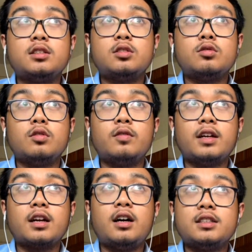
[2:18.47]
sort of
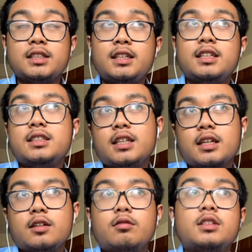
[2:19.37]
like asking the
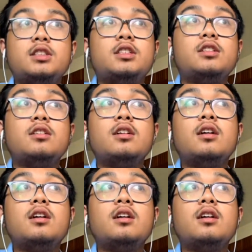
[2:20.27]
second question,